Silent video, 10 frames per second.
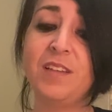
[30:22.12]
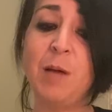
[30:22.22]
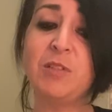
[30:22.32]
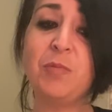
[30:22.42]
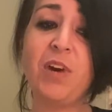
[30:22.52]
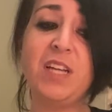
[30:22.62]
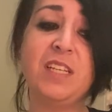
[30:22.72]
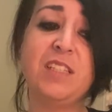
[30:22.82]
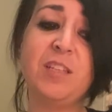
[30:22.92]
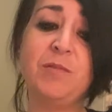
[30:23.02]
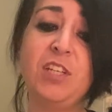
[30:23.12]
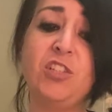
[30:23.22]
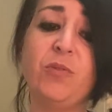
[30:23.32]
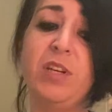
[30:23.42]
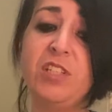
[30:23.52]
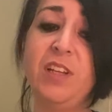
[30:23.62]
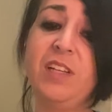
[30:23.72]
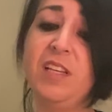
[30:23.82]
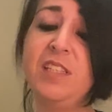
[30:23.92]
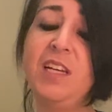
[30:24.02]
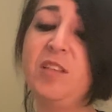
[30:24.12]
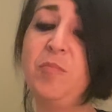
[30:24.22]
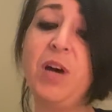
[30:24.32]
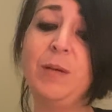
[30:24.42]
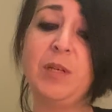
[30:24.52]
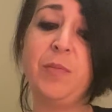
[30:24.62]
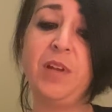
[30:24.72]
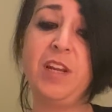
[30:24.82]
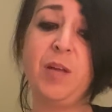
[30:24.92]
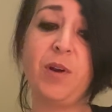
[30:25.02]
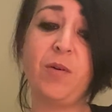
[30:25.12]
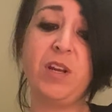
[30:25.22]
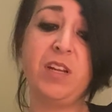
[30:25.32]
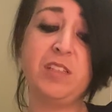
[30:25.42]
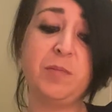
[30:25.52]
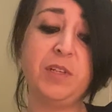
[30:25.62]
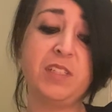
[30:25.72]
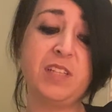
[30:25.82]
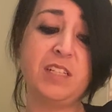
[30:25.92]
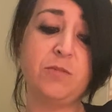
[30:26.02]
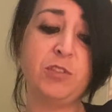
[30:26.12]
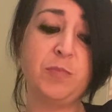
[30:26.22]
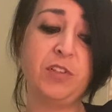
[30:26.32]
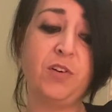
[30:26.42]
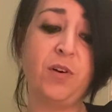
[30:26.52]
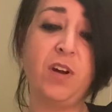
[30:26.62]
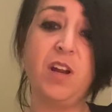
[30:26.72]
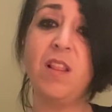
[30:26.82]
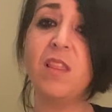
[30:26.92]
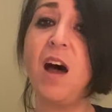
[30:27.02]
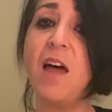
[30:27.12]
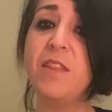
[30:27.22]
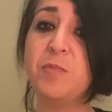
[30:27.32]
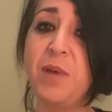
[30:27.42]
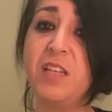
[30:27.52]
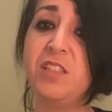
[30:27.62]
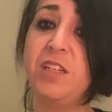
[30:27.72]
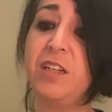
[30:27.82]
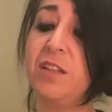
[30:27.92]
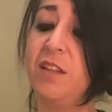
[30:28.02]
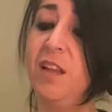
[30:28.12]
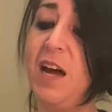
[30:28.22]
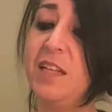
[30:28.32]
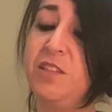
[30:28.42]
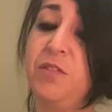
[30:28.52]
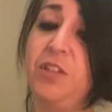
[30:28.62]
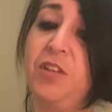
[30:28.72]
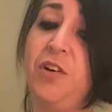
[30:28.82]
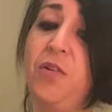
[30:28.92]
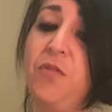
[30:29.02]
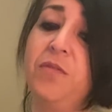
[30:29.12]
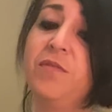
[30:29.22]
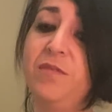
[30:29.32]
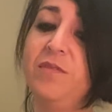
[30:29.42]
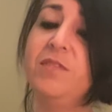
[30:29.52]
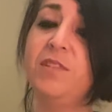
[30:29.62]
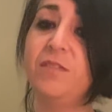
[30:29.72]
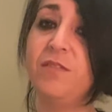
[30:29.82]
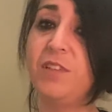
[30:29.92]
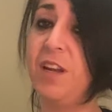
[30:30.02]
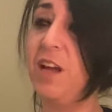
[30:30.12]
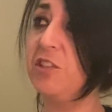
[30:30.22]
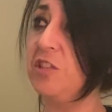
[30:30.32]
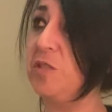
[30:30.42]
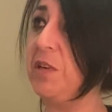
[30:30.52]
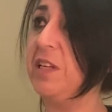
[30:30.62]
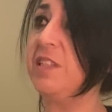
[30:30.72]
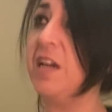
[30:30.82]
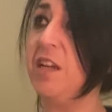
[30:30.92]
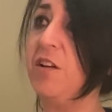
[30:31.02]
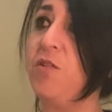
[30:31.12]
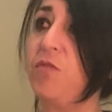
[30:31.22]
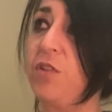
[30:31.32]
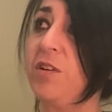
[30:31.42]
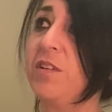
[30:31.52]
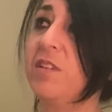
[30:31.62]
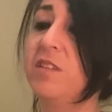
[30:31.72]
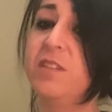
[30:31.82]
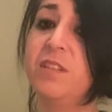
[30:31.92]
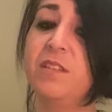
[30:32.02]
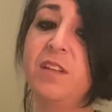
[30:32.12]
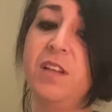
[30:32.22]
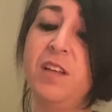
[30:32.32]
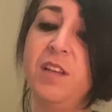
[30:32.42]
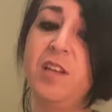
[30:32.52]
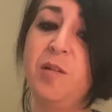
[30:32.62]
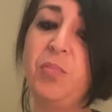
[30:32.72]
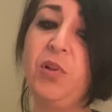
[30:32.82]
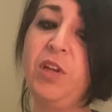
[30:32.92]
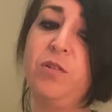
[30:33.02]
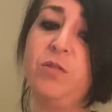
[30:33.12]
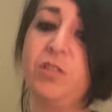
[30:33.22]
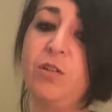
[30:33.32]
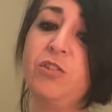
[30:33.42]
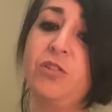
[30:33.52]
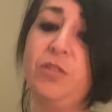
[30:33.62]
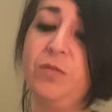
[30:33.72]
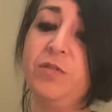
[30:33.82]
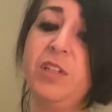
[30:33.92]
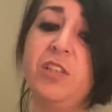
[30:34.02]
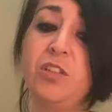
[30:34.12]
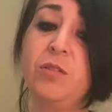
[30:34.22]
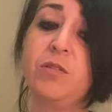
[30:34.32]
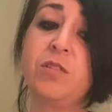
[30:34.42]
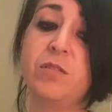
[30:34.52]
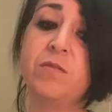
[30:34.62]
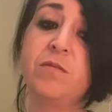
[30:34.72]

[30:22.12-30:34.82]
I'm surprised that some situation like this hasn't popped up in any of my readings, because that's what's been going on a lot this past year. Lots of, connections being deaded over political, social issues.